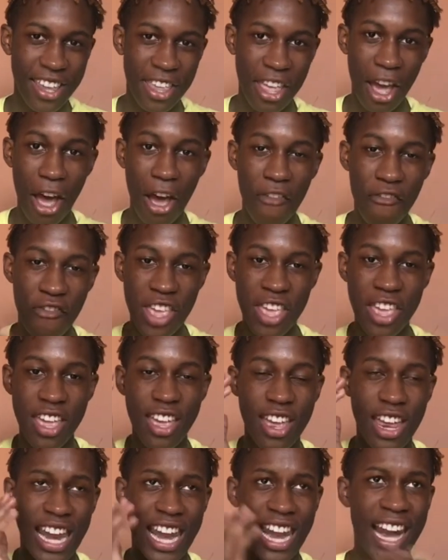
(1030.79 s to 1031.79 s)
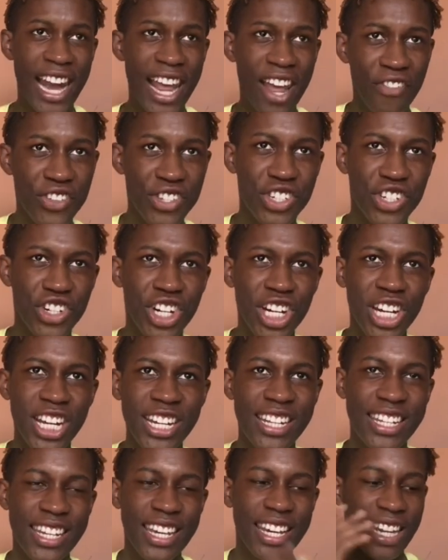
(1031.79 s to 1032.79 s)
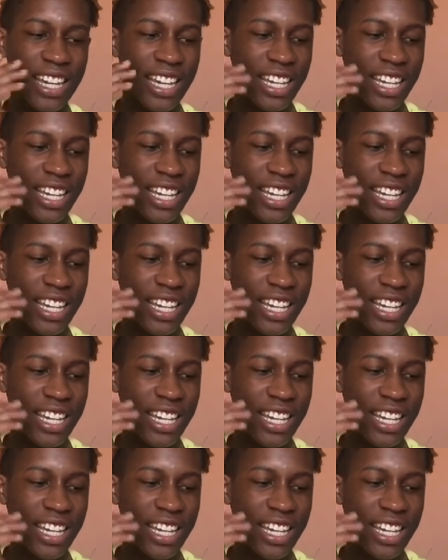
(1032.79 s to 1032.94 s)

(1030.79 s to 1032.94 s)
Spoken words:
You have the left street,